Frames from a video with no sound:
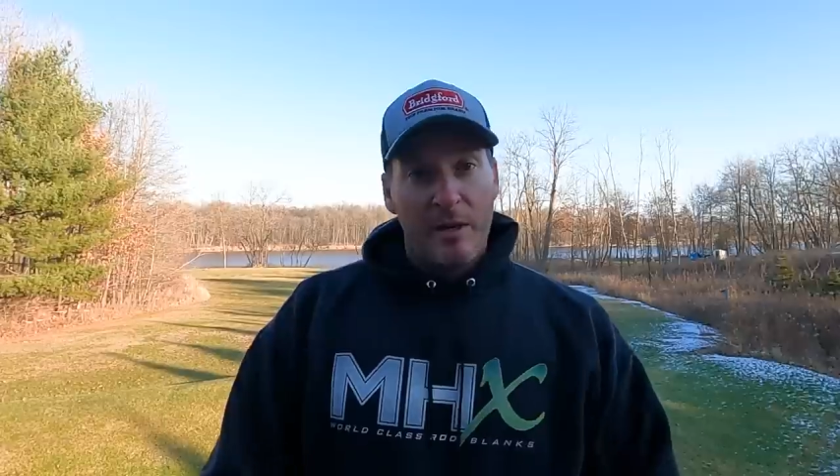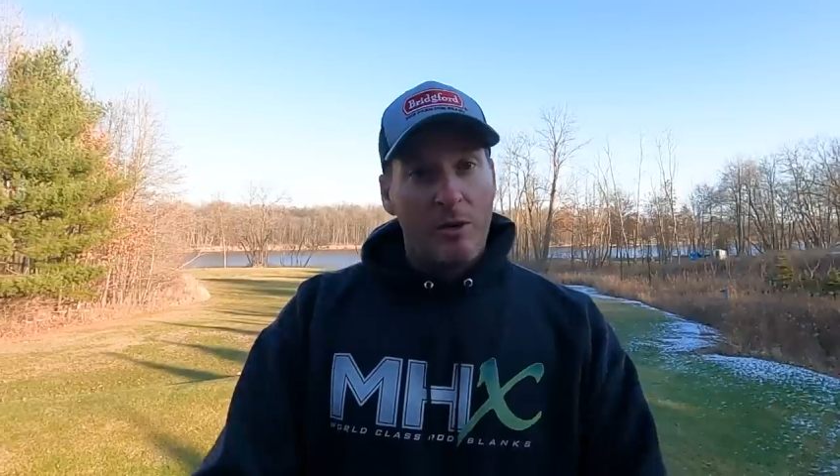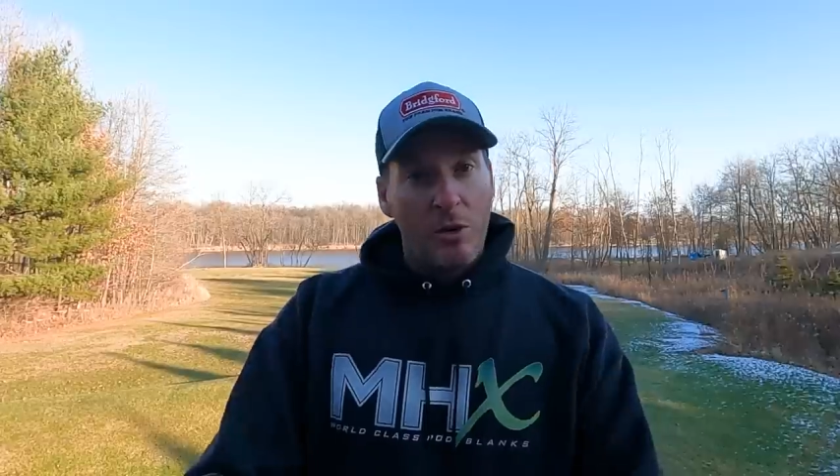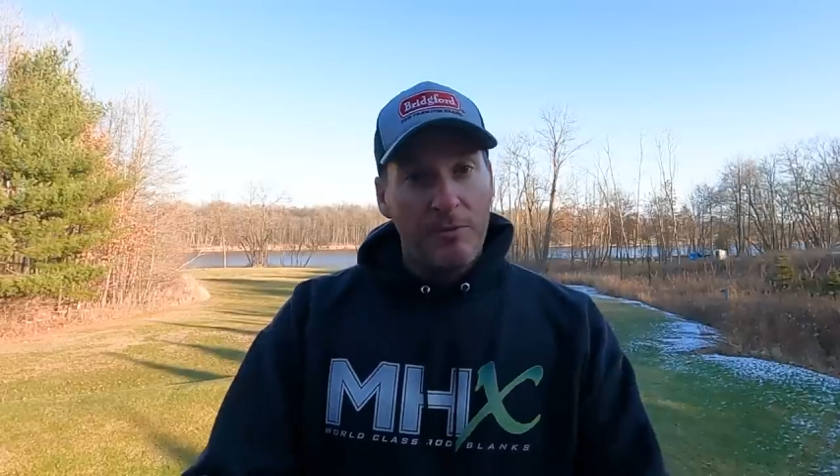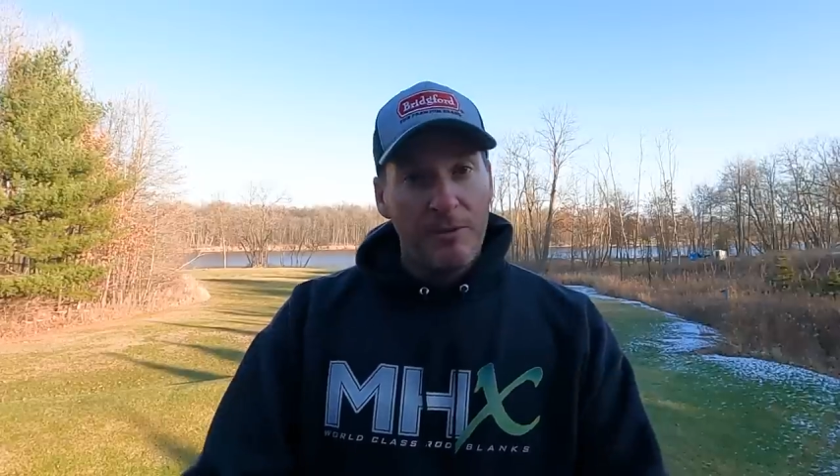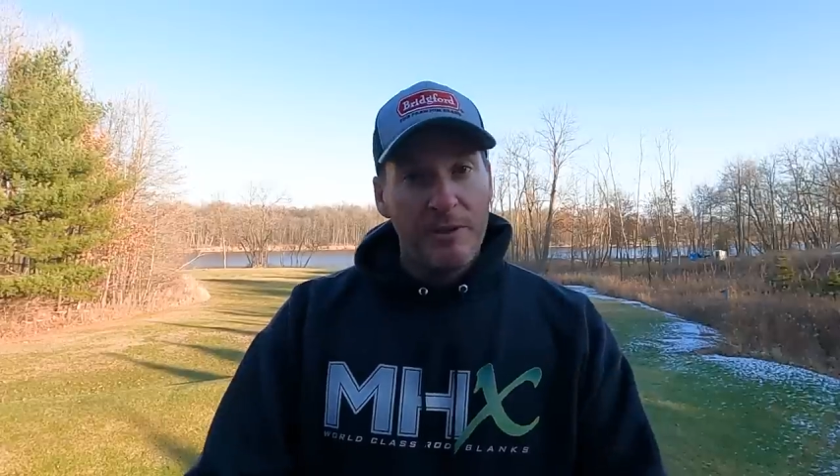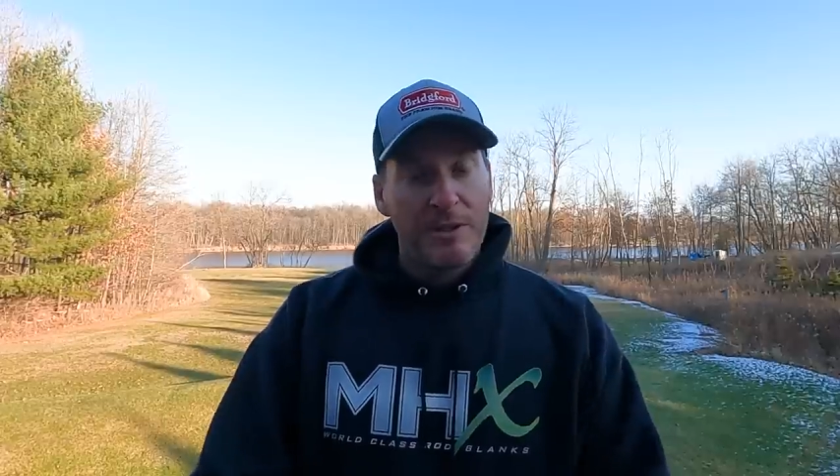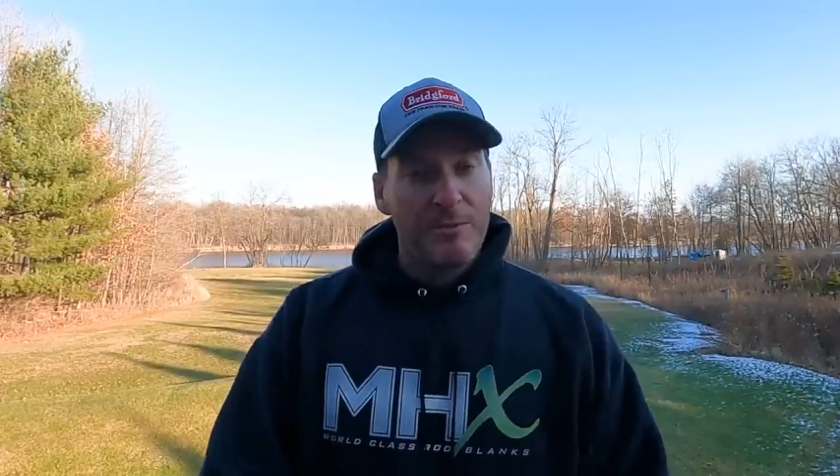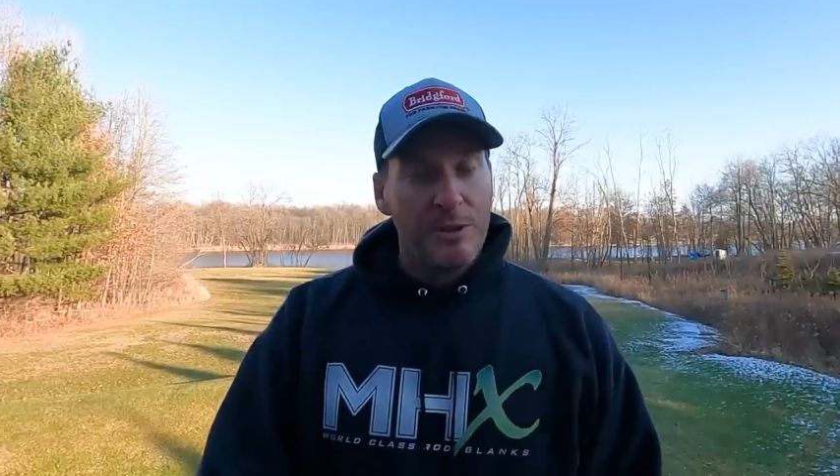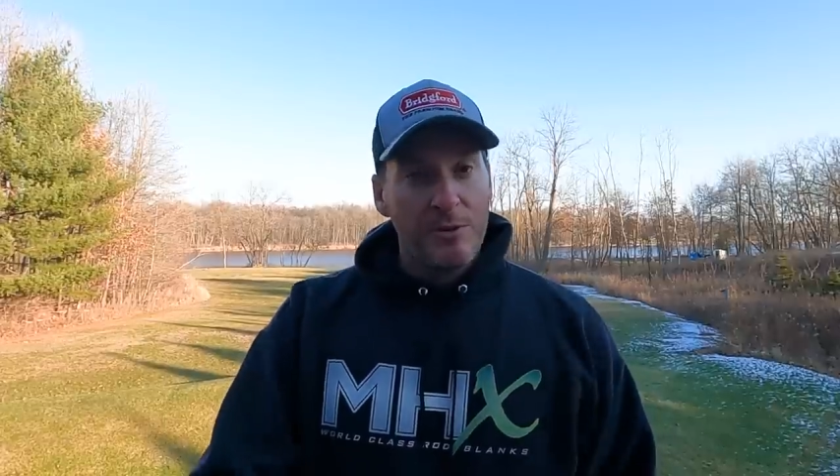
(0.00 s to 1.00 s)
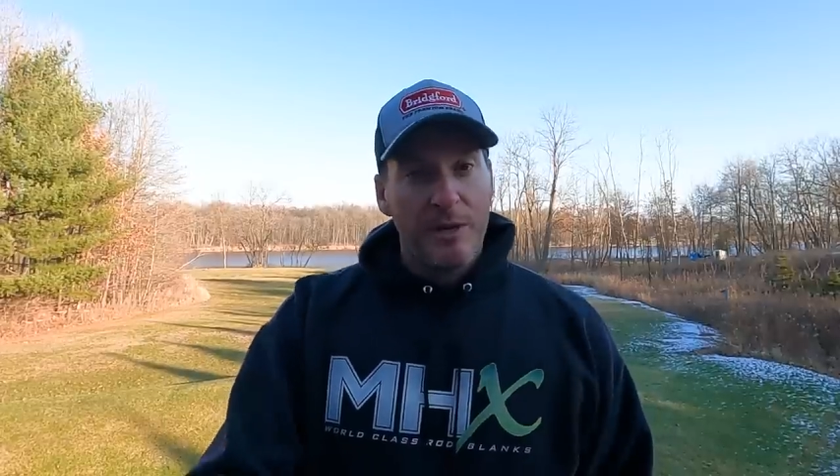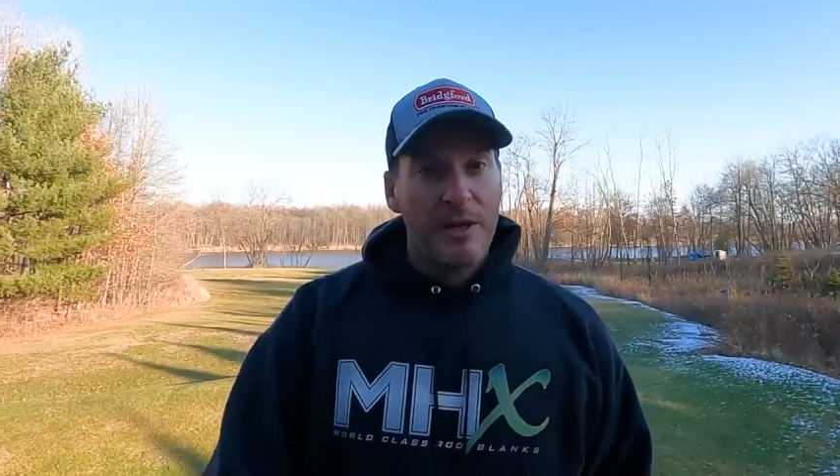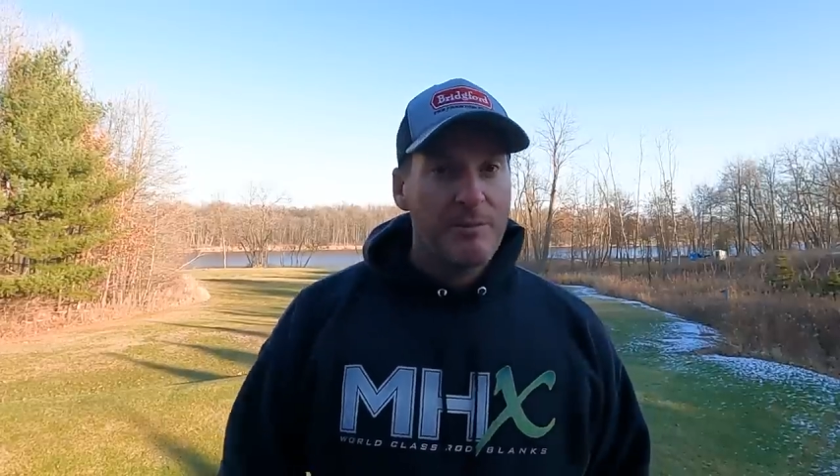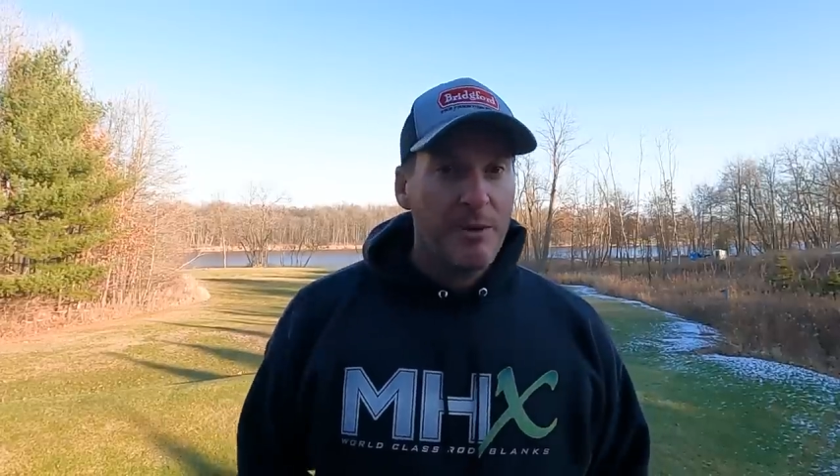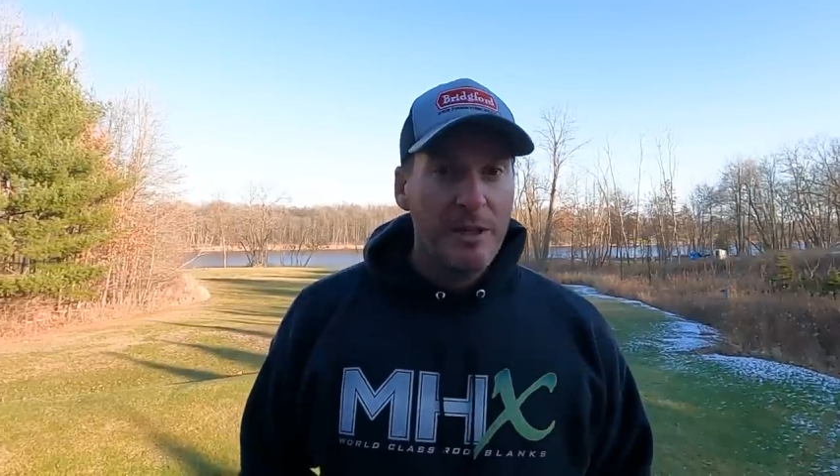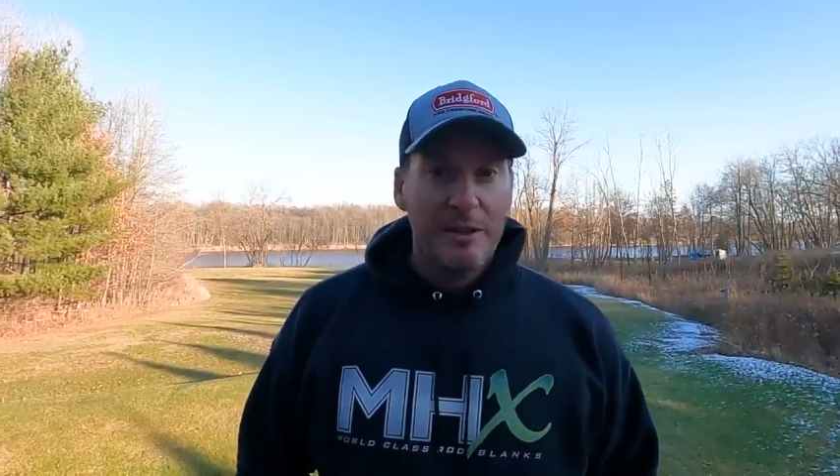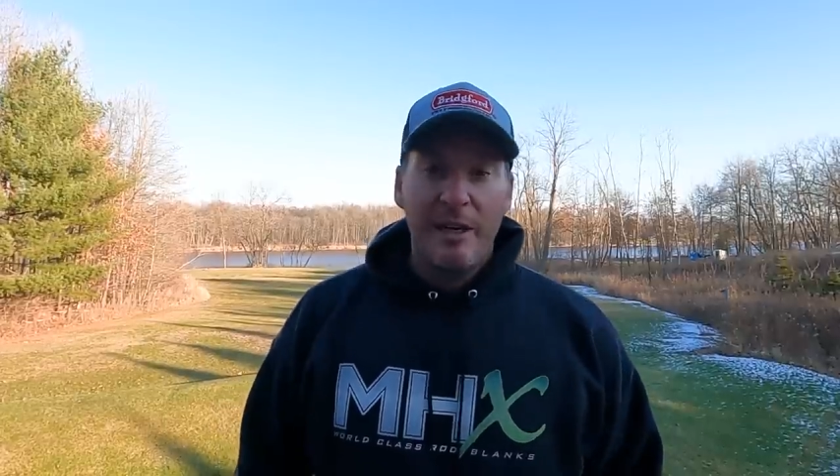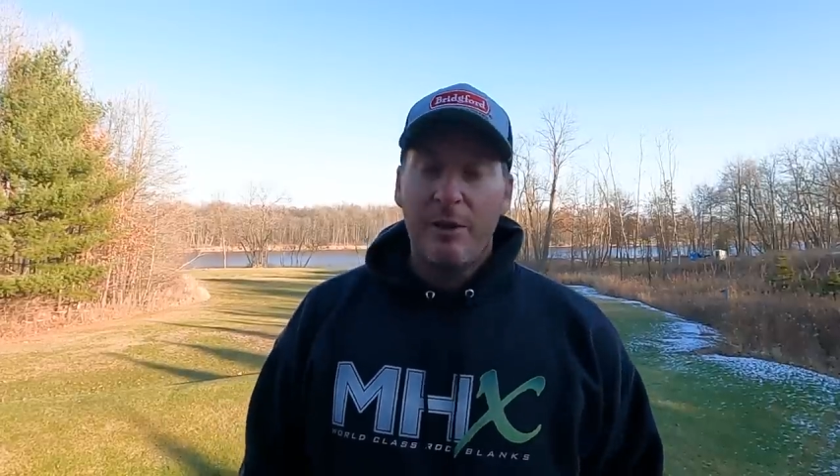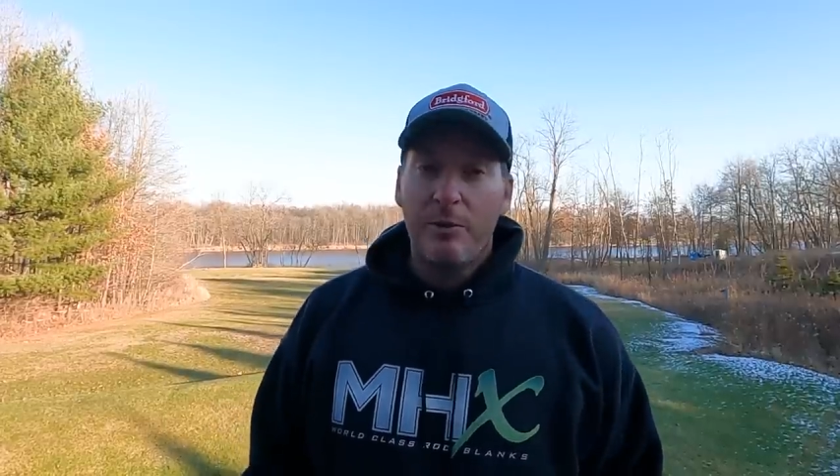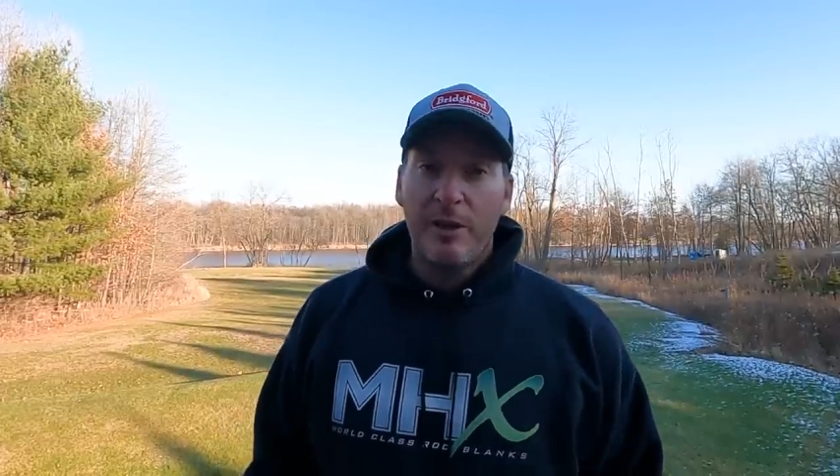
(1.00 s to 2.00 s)
And hopefully, some of you guys might
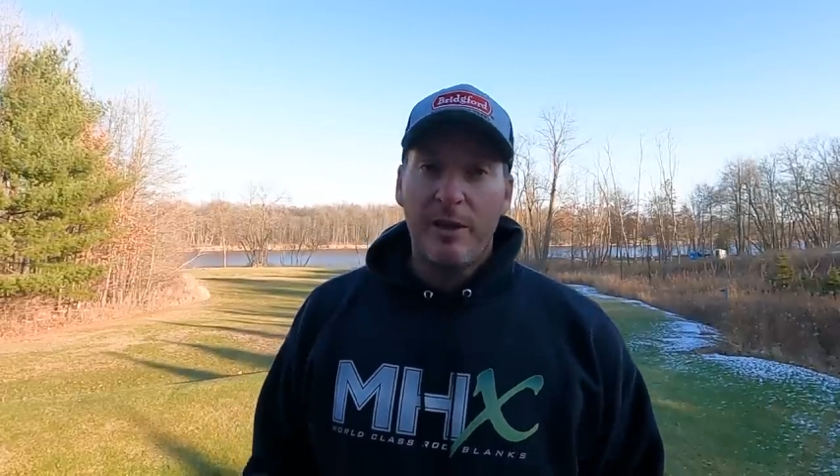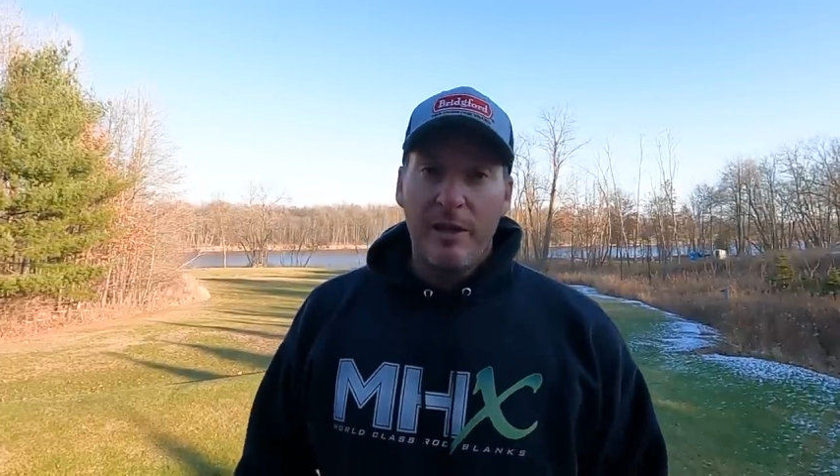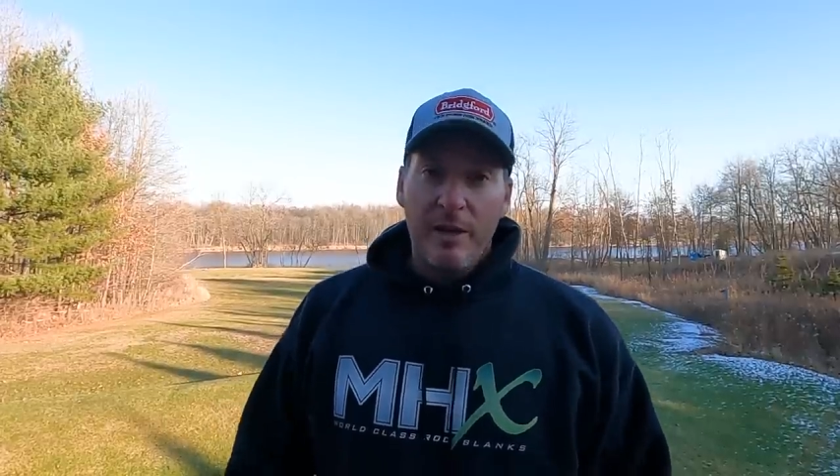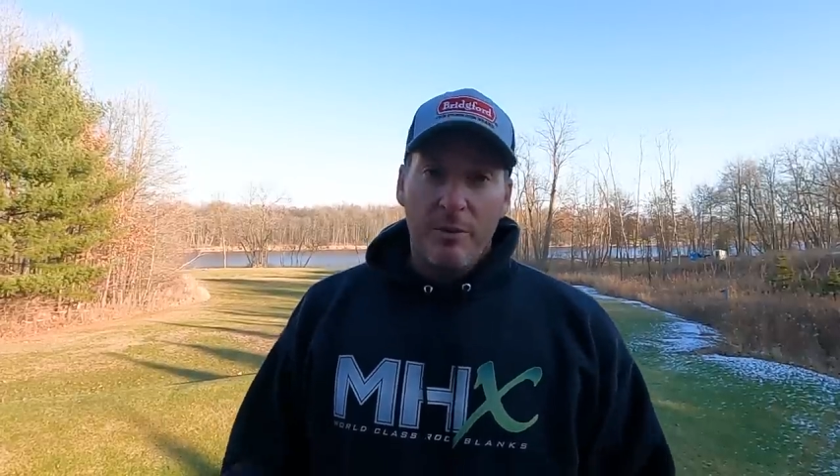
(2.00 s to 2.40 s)
take away